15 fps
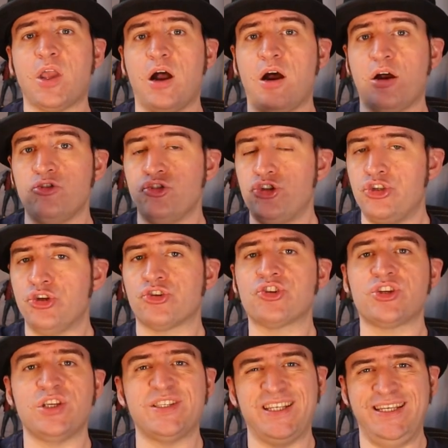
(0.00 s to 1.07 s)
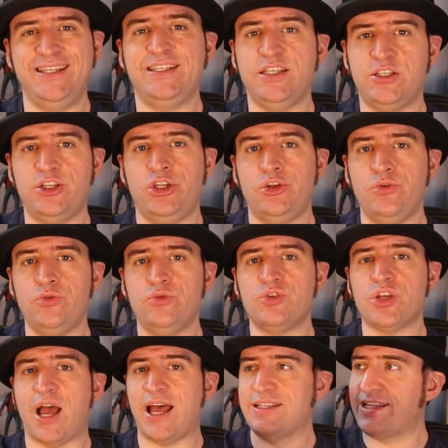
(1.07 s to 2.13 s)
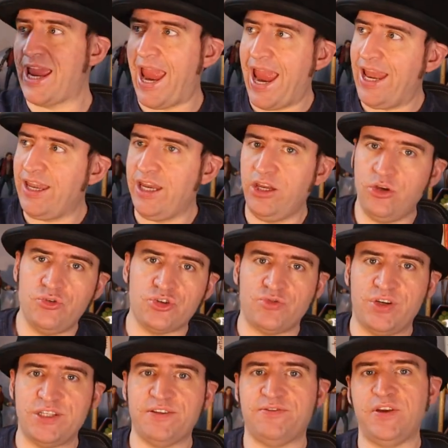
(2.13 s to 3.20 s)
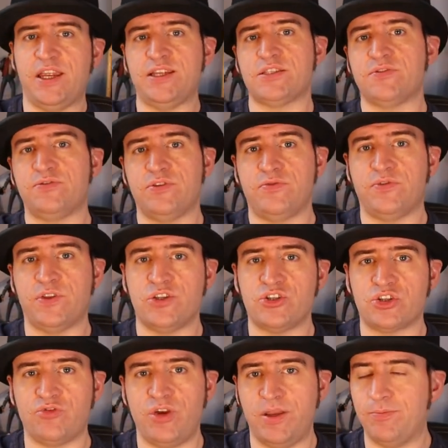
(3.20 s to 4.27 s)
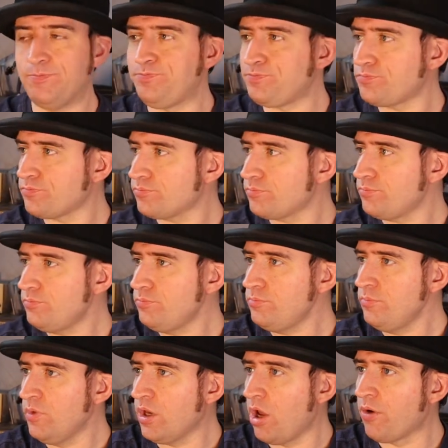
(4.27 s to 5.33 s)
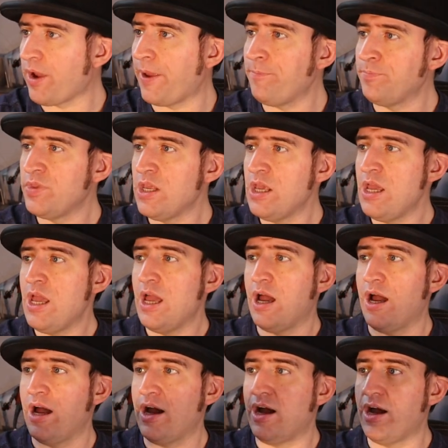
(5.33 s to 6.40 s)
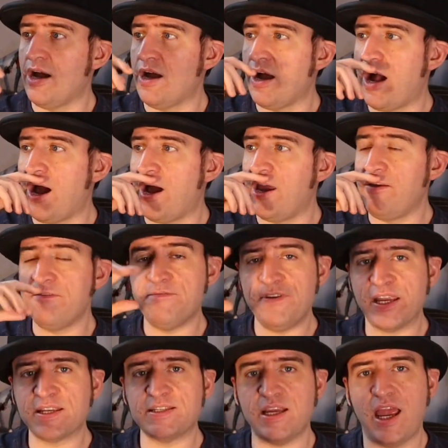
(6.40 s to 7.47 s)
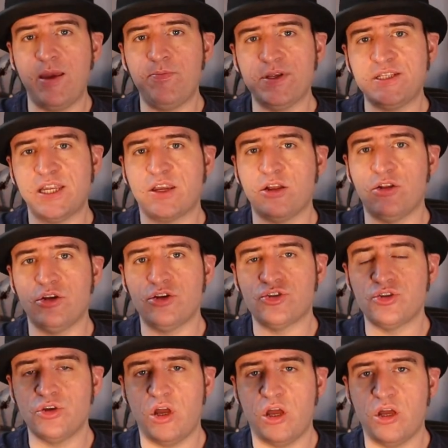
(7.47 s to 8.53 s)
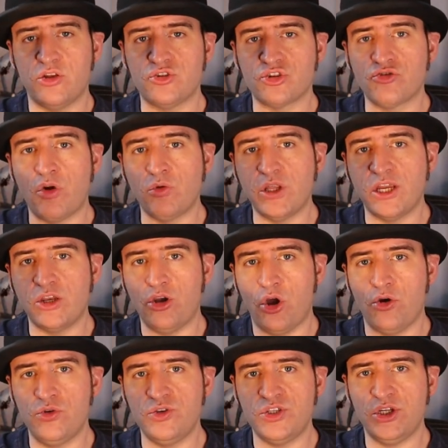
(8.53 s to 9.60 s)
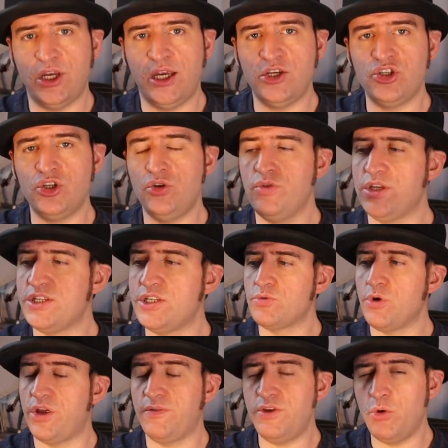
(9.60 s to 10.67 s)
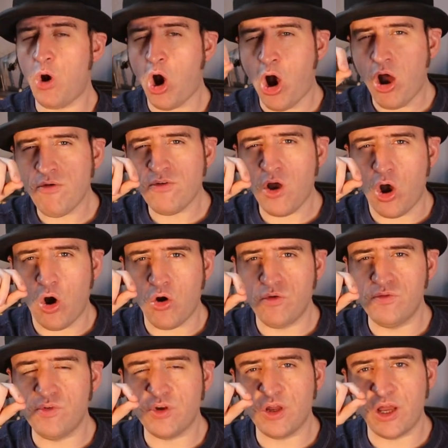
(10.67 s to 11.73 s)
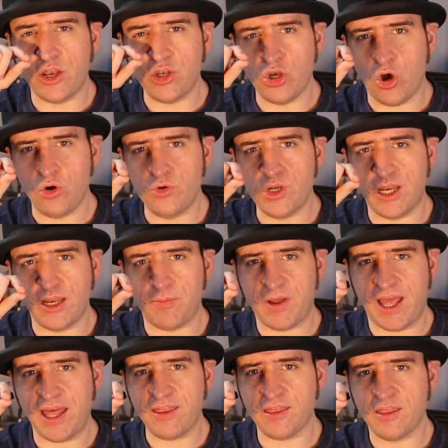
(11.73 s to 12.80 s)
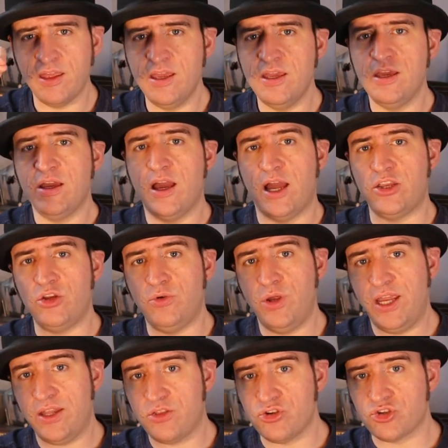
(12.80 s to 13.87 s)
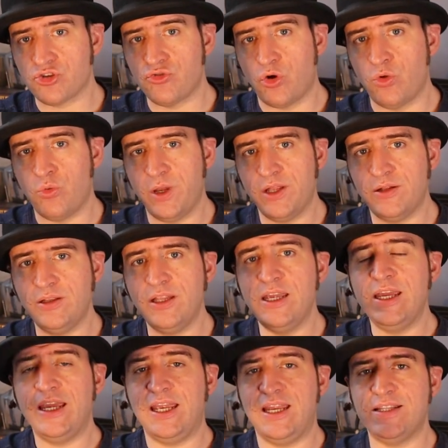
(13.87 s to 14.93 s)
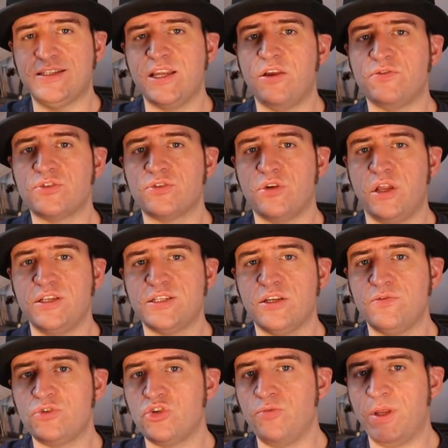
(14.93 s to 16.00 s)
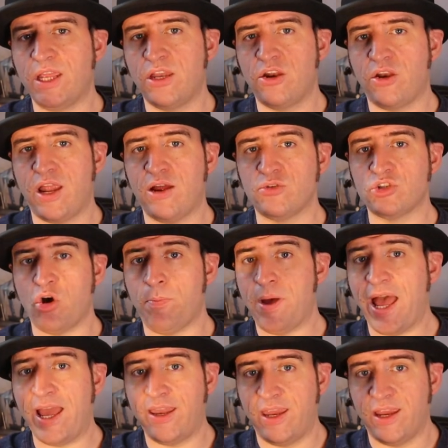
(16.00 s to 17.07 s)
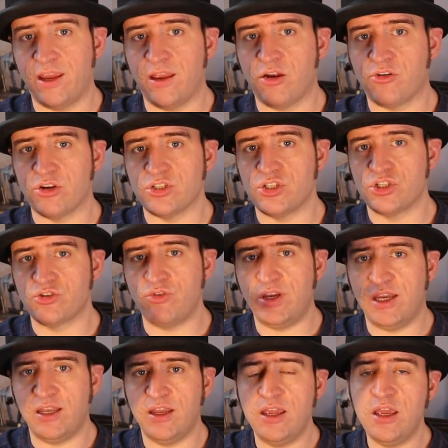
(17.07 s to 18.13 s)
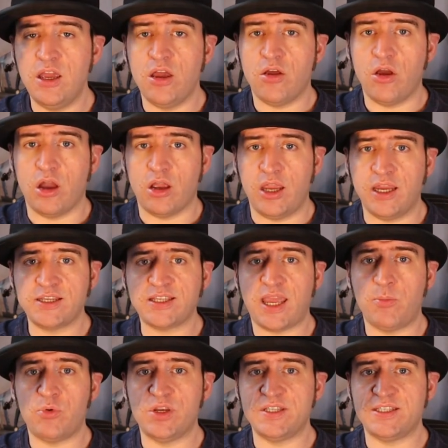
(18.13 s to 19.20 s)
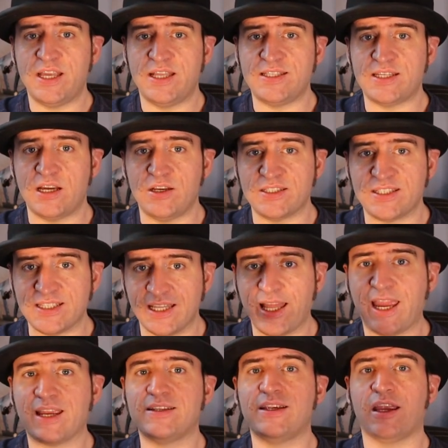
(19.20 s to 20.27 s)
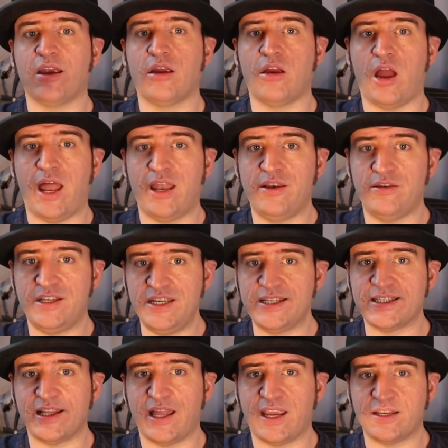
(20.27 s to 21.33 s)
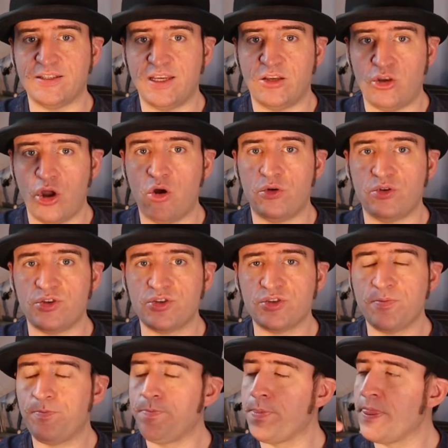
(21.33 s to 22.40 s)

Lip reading: are just as easy to use as any user interface for the screen. Okay. I fixed a particular scrolling nodes issue. is where if you hover over a node in a path and you hit the scroll wheel, instead of zooming in and out or panning across the screen, Inkscape would instead start selecting and deselecting nodes.